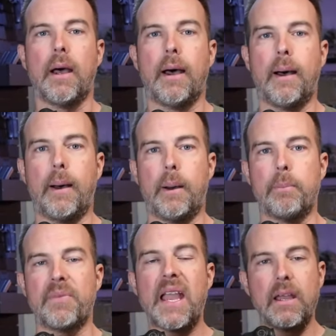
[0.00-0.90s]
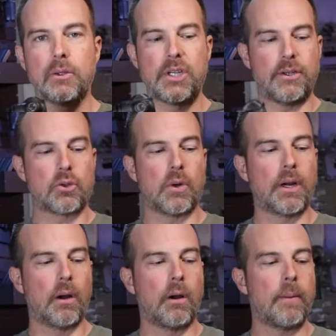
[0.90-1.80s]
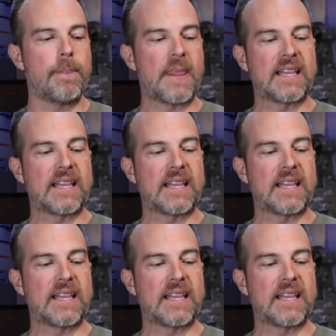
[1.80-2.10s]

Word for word: um, A L G trigger.